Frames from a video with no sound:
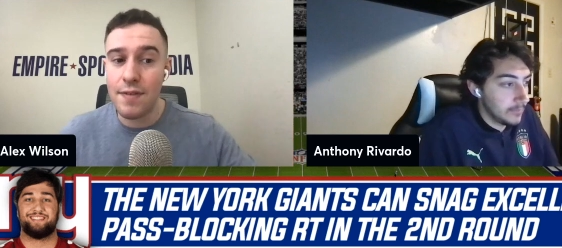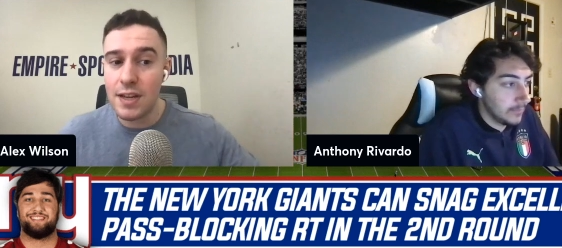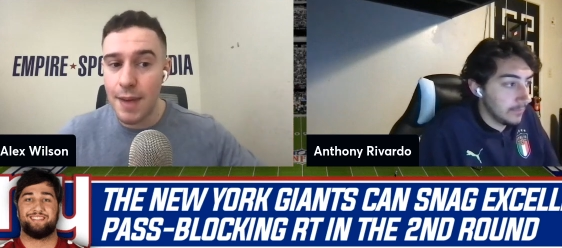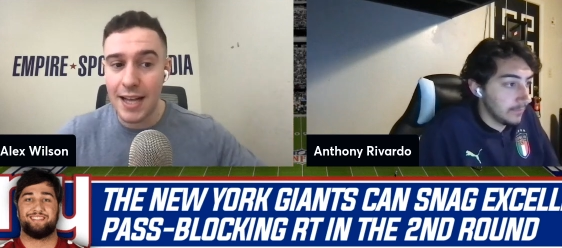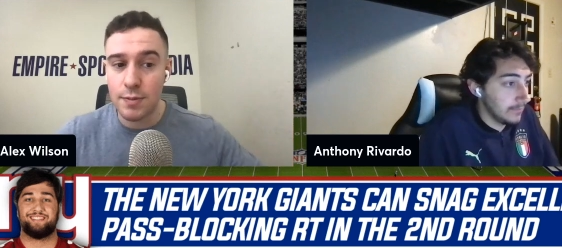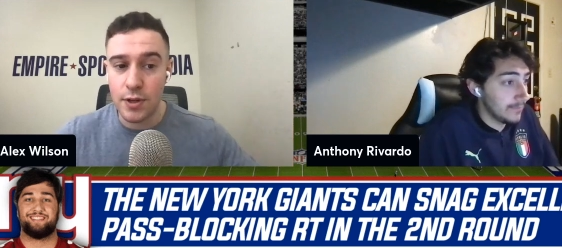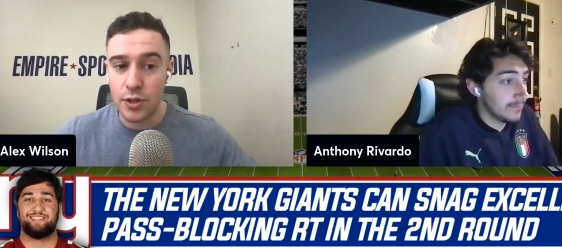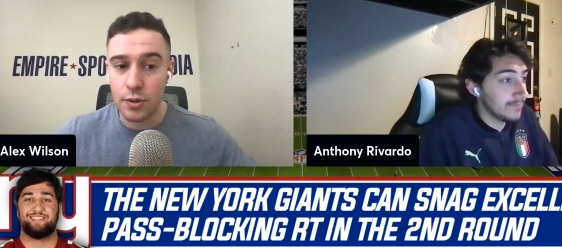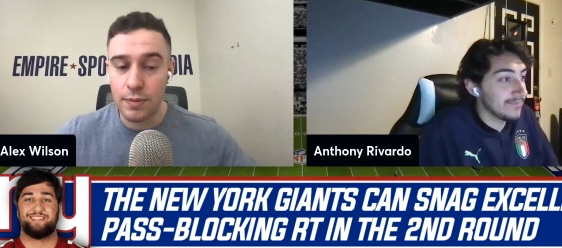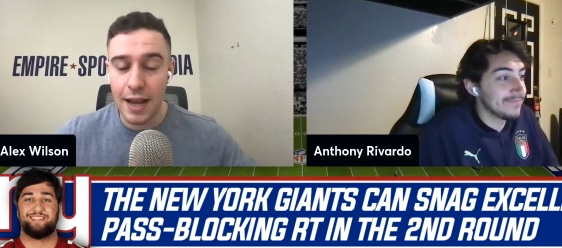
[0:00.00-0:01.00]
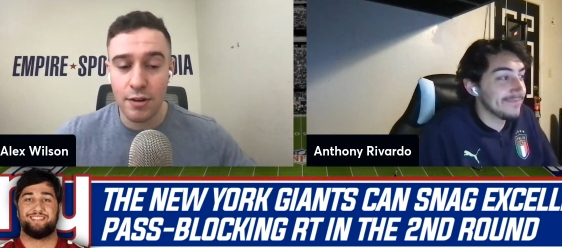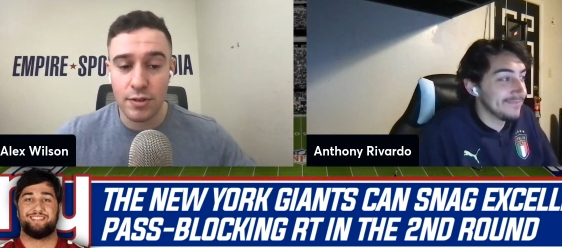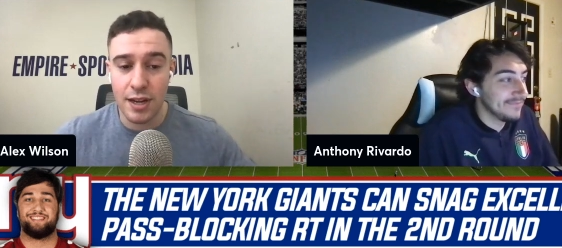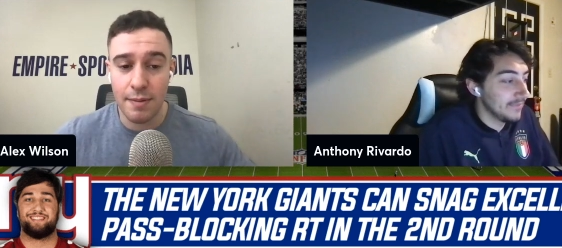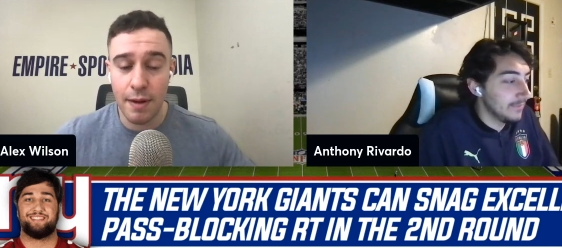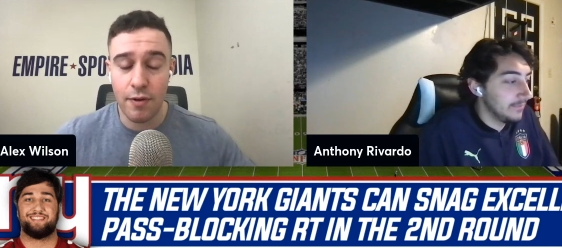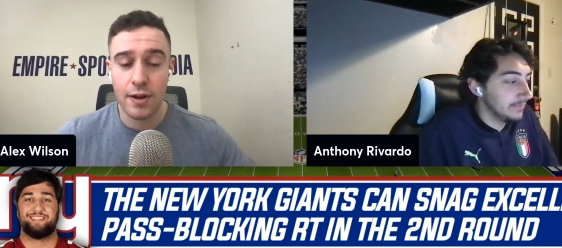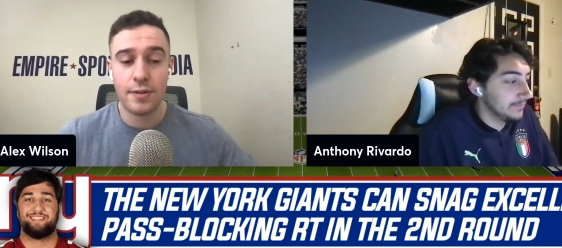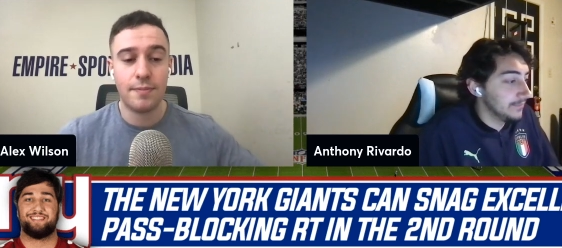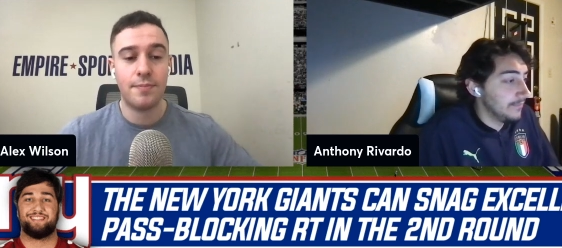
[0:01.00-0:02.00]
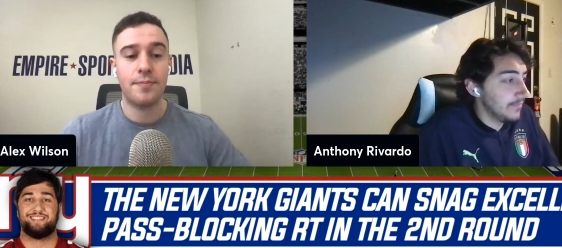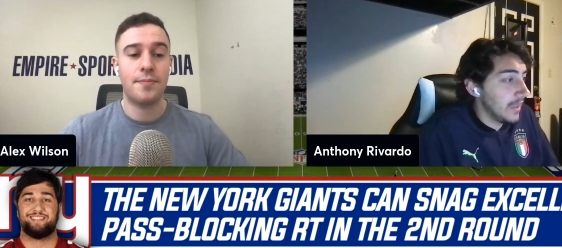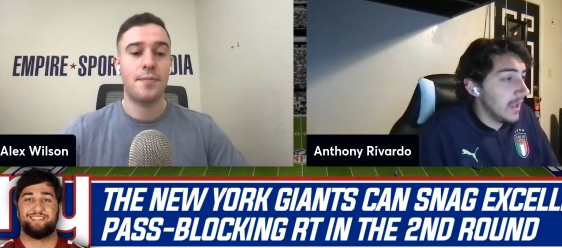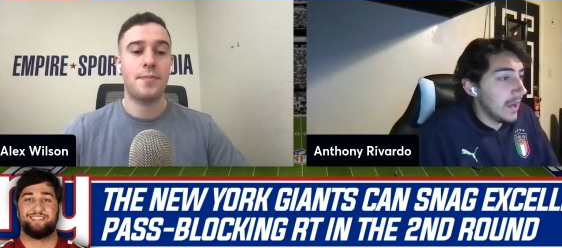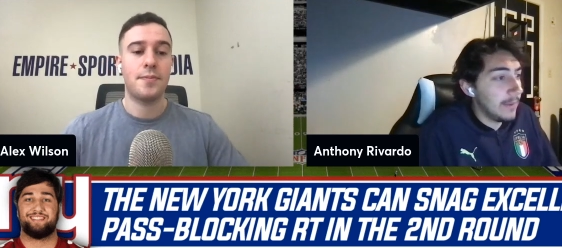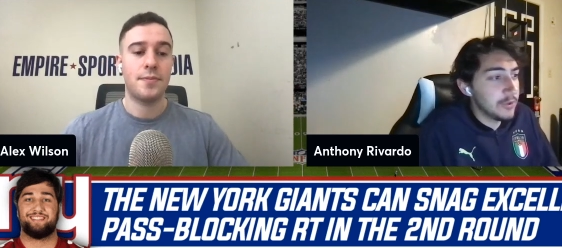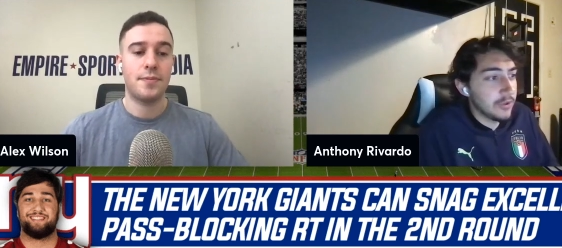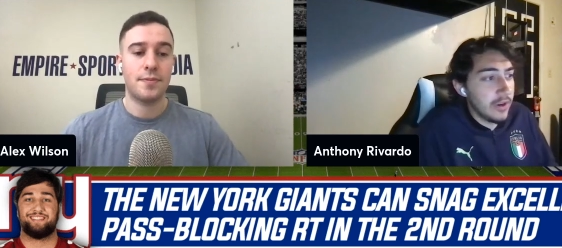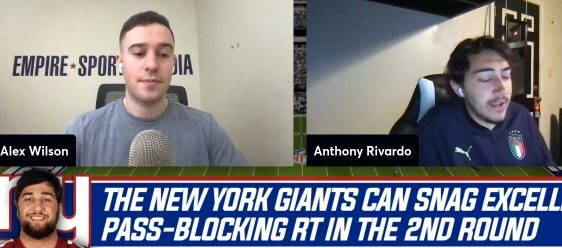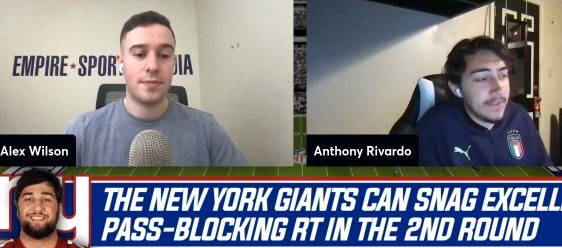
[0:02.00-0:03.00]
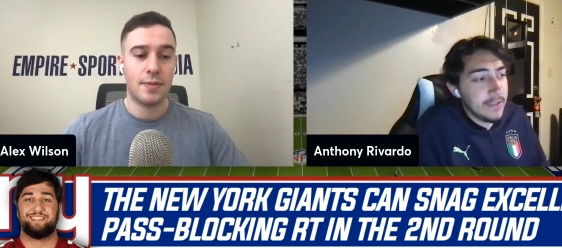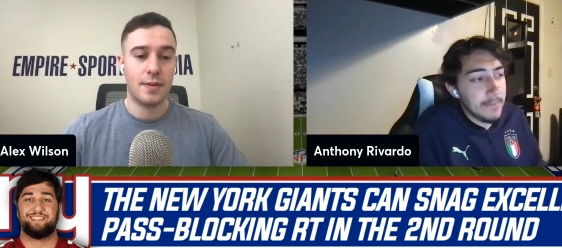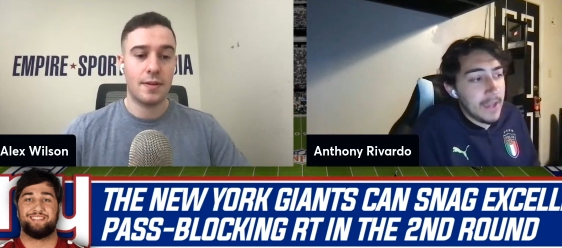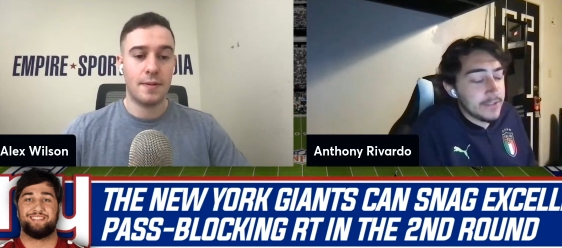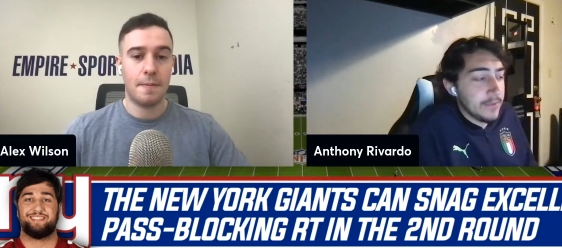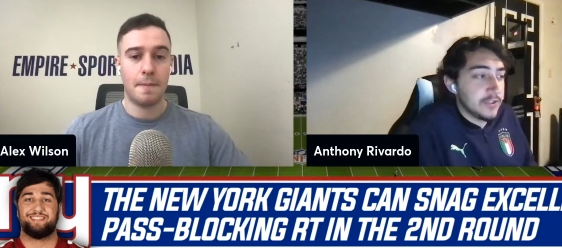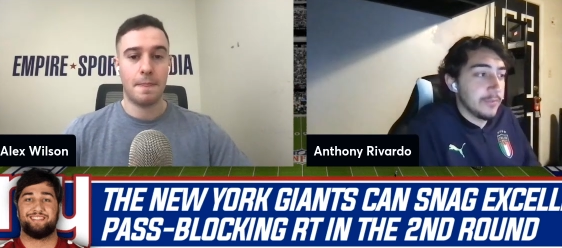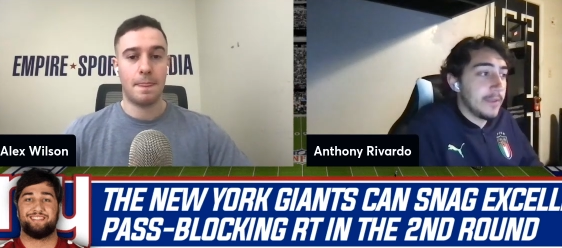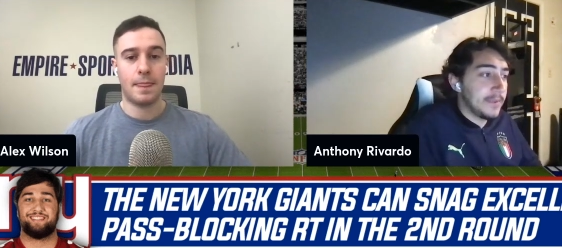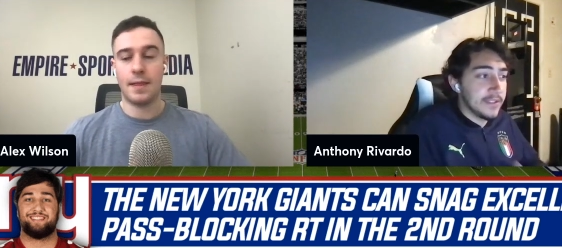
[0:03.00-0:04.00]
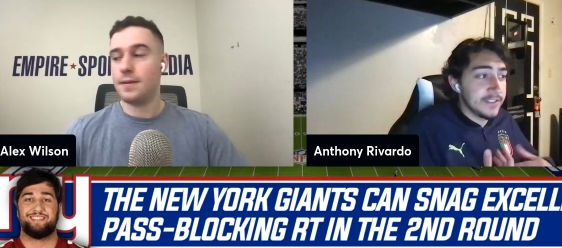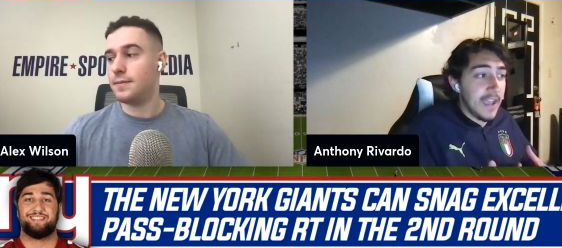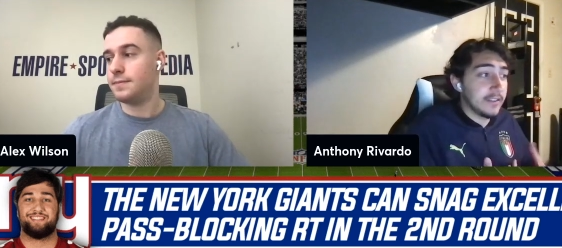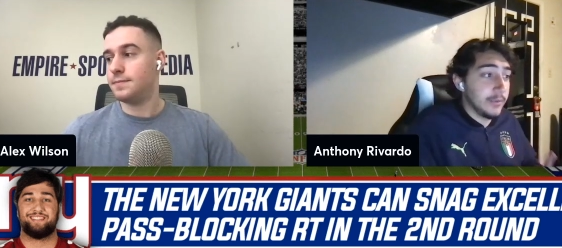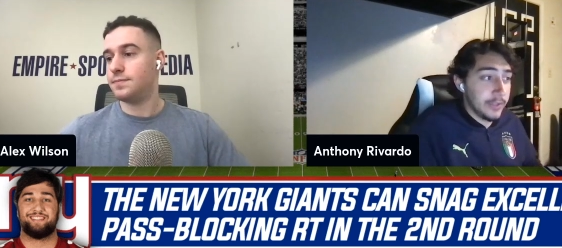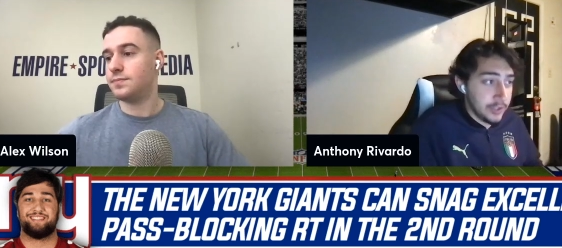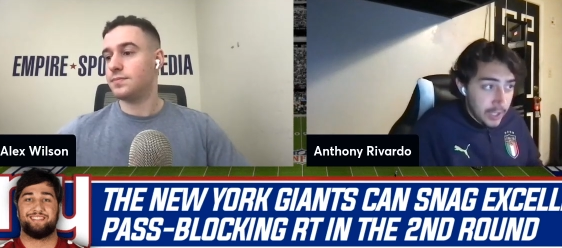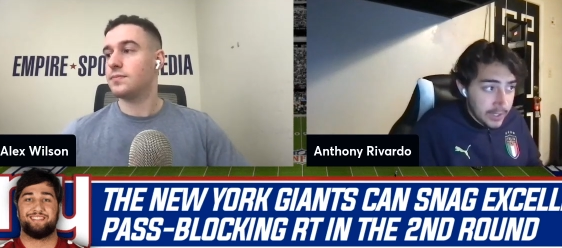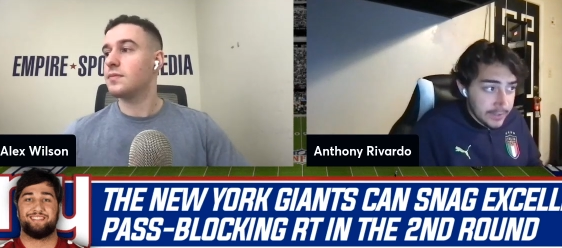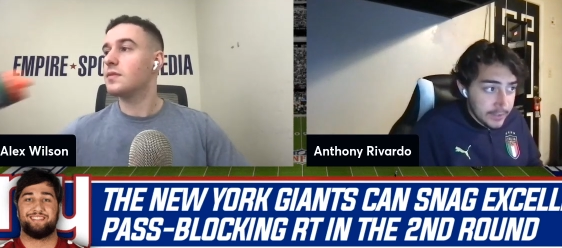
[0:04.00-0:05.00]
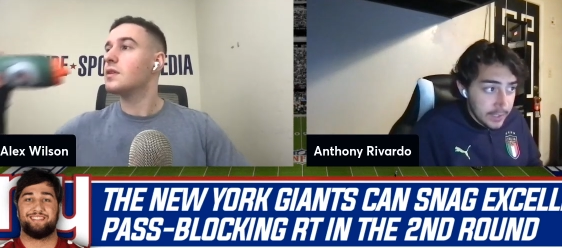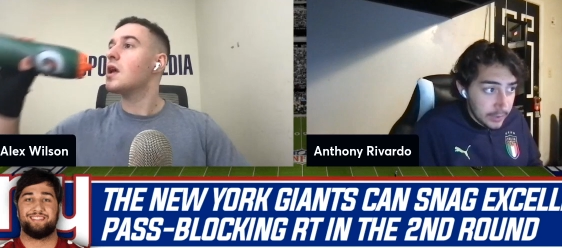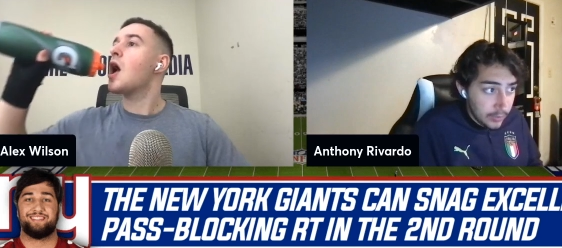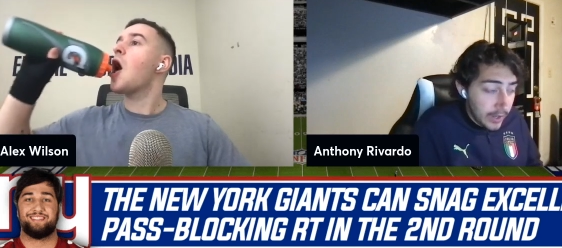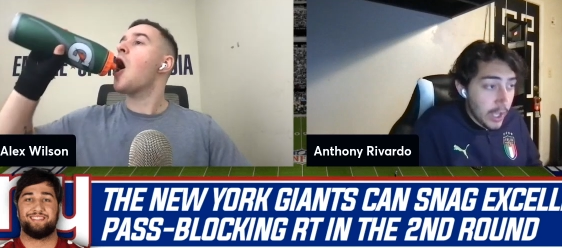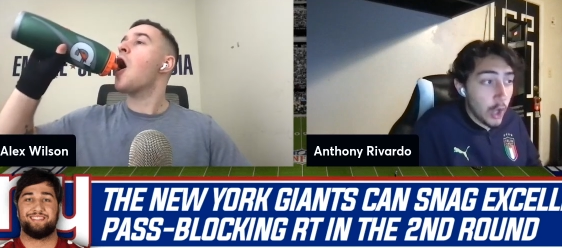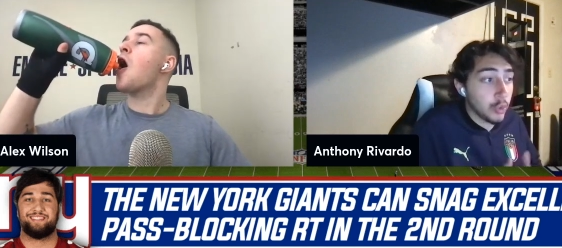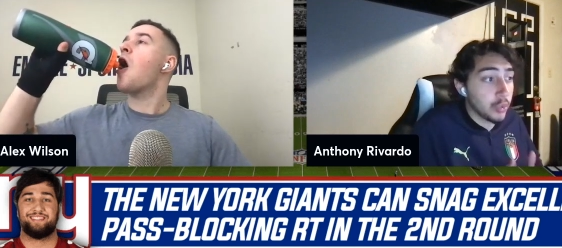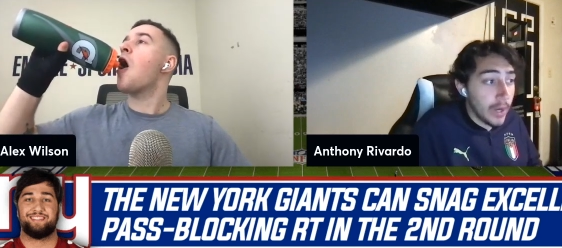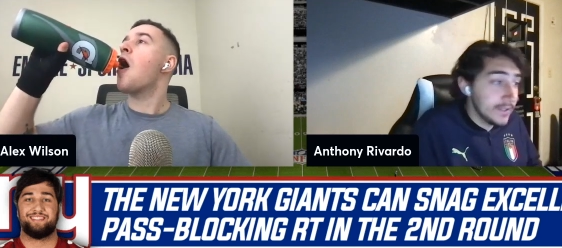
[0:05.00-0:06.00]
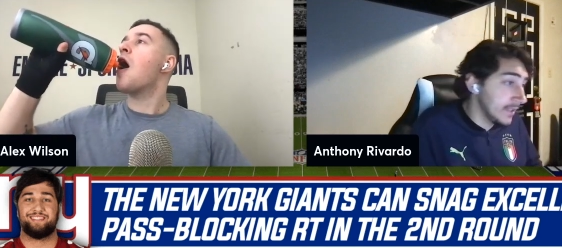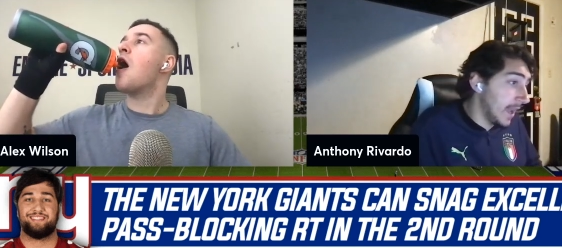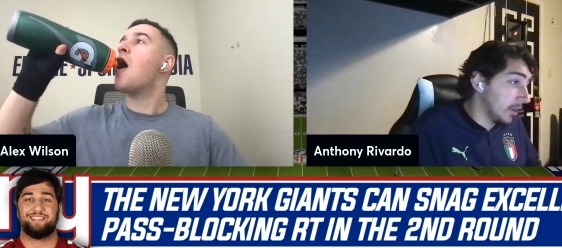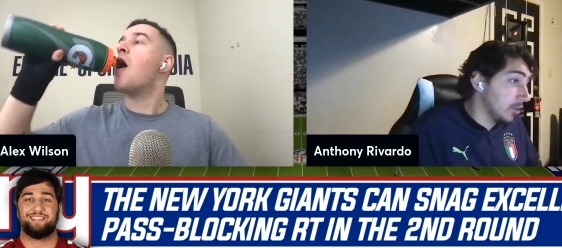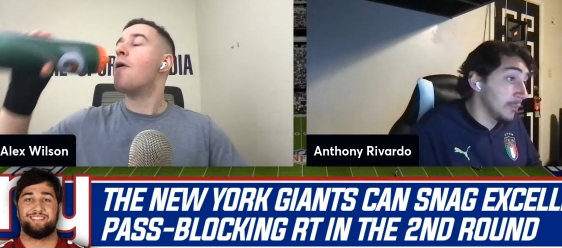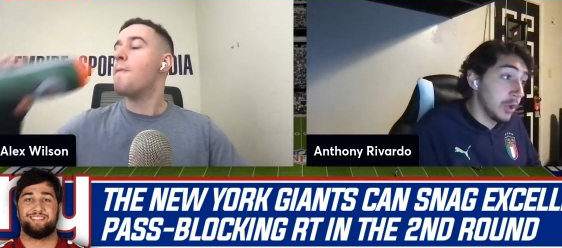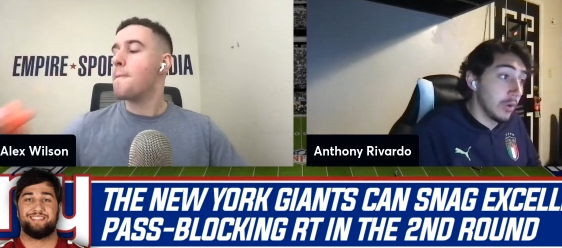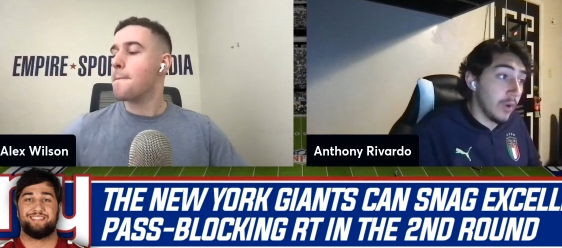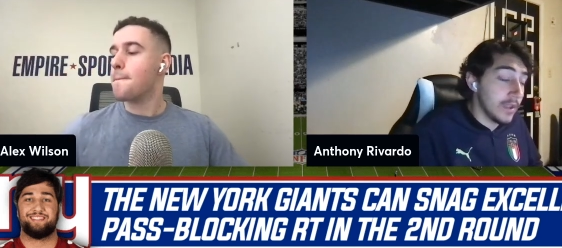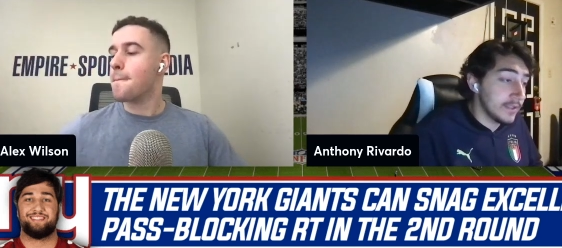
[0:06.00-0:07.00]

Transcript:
Speaker 1: into Max Mitchell, how you doing today, my friend?
Speaker 2: I'm doing great. I think Max Mitchell might be exactly what the Giants need, right? A right tackle, pure right